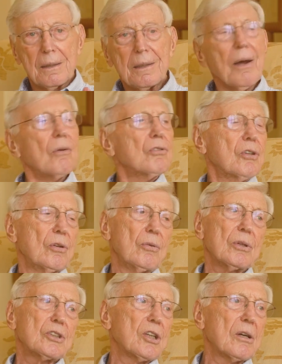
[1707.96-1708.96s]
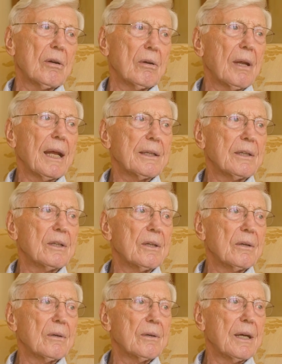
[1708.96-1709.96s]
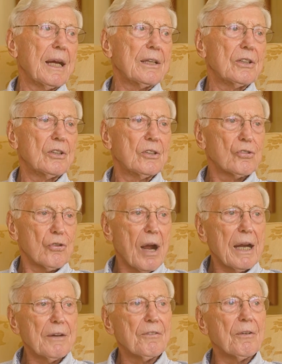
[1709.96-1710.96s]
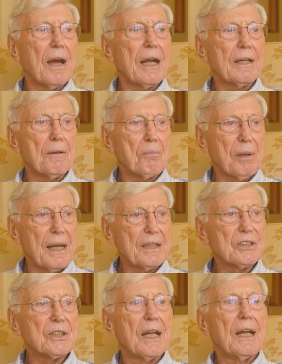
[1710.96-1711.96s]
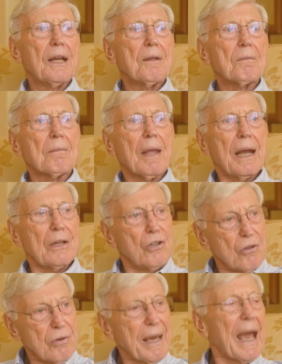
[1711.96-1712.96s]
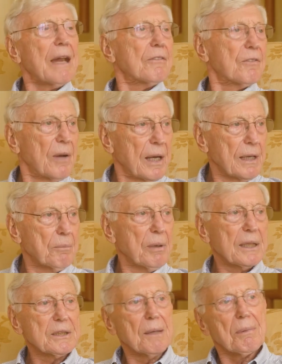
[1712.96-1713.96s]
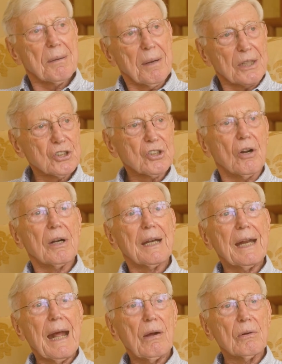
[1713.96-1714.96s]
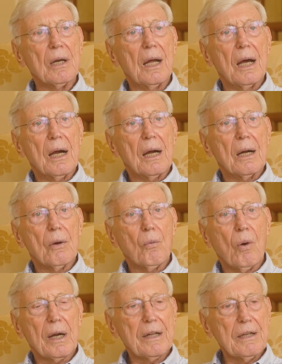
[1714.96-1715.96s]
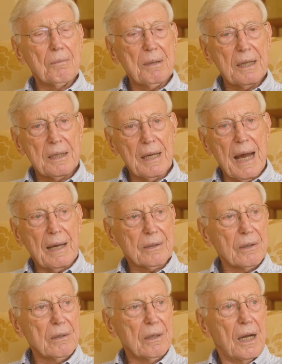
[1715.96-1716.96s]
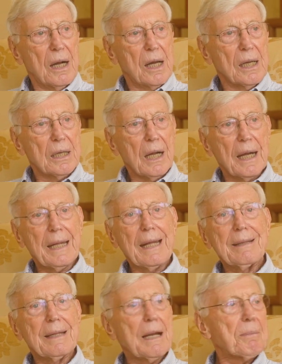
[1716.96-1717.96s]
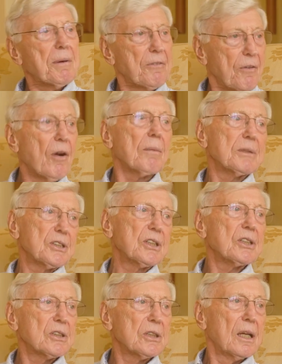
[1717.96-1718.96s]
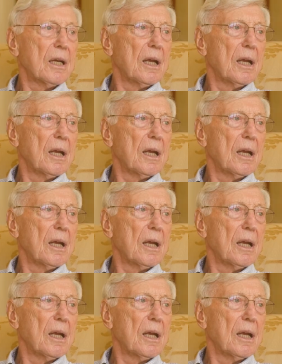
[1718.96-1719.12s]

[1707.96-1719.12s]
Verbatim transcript: don't do what you don't like to do and try to find a place. And you can find a place. I remember I started out wanting to be a doctor. I ended up a pharmacist.